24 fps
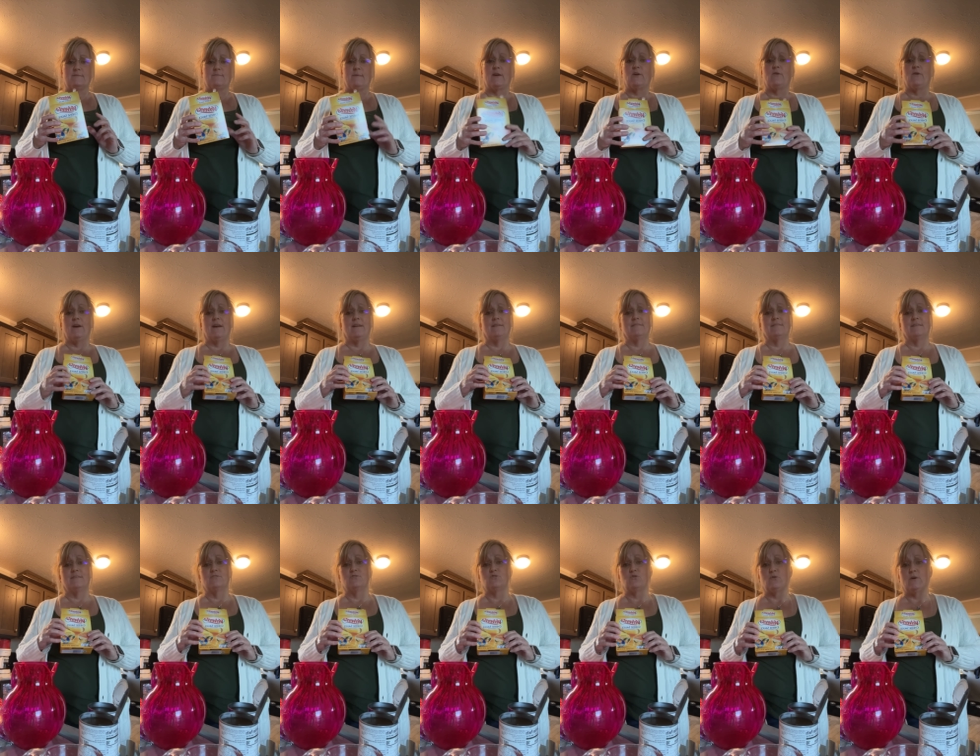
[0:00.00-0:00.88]
My
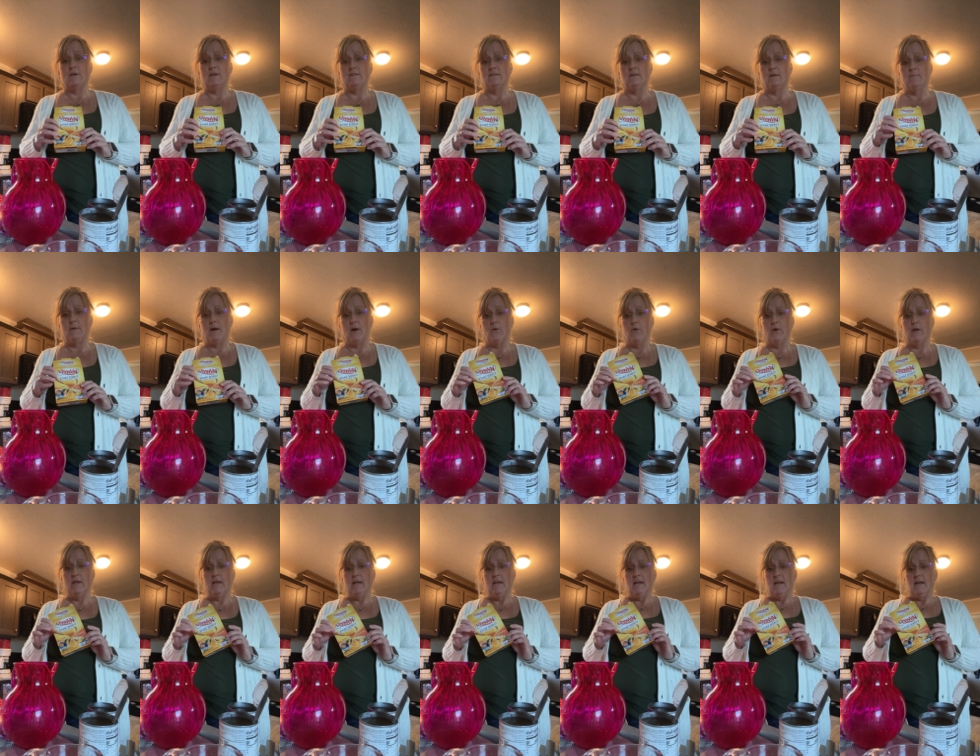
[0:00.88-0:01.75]
grandson's crazy
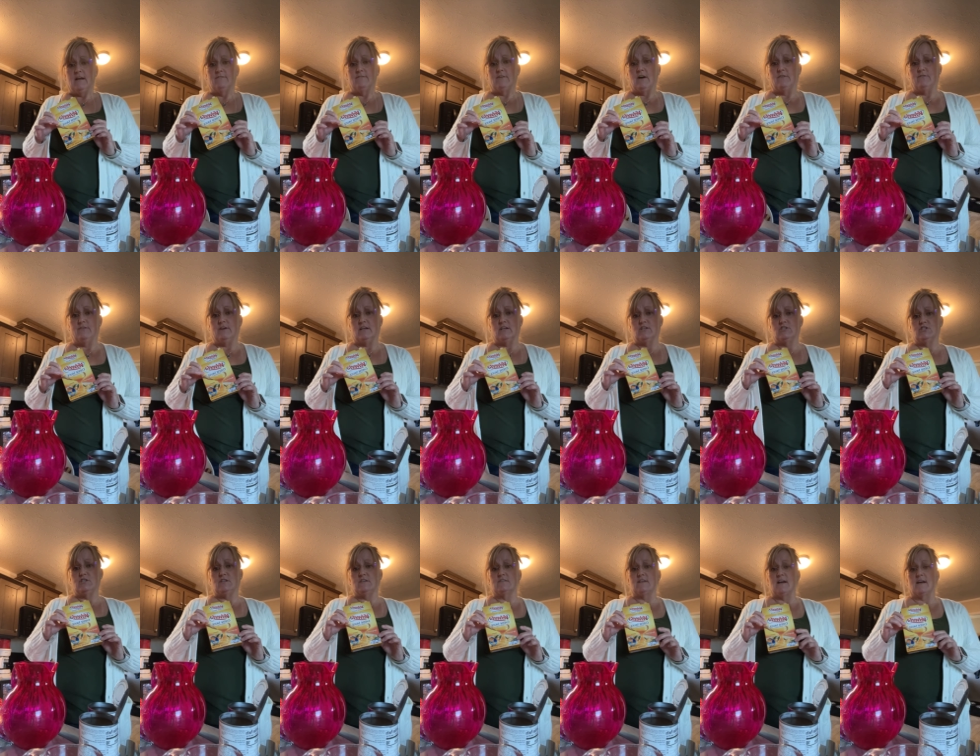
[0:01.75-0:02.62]
about Velveeta
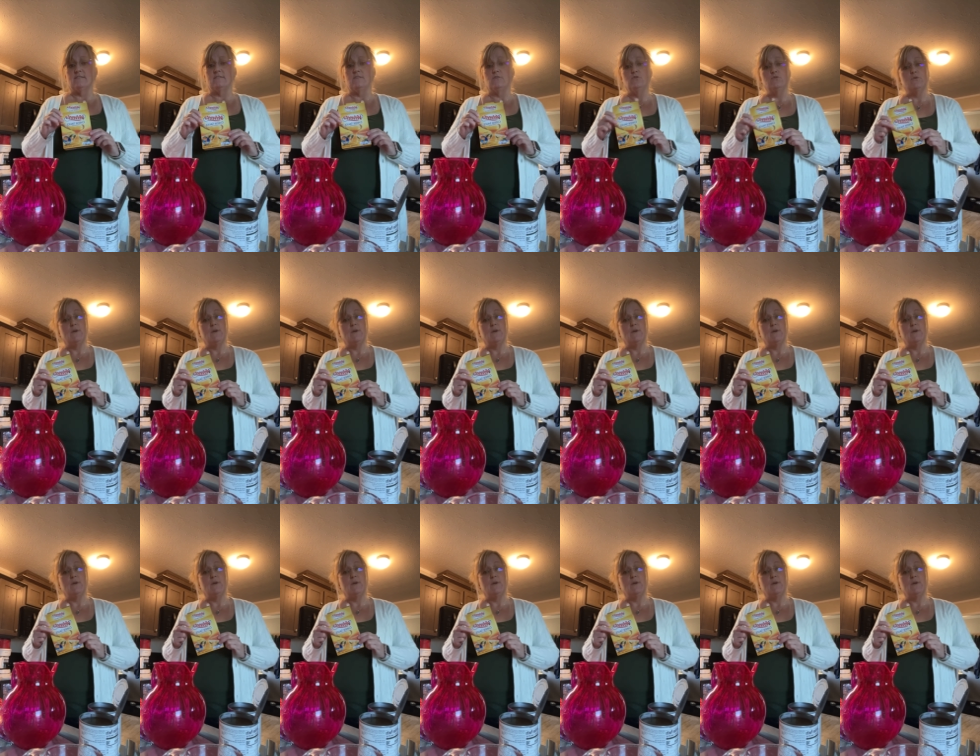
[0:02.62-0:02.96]
cheese sauce, and you